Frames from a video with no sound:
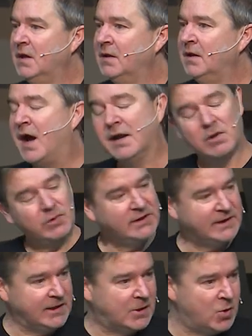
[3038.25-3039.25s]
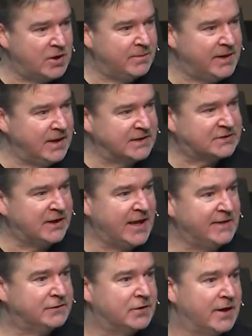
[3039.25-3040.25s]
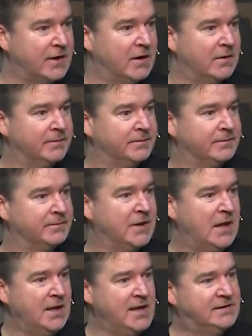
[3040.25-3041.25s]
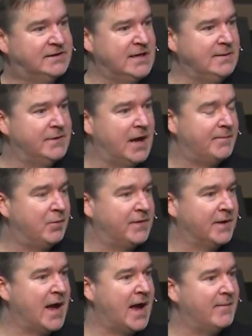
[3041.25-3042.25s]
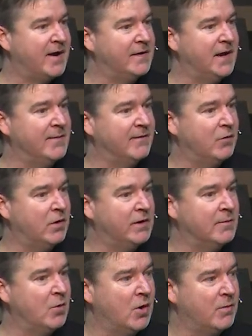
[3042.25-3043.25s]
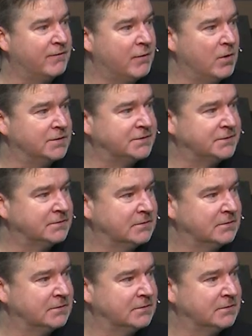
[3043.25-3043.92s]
not only did he quit being a slave trader, he teamed up with a guy by the name of William Wilberforce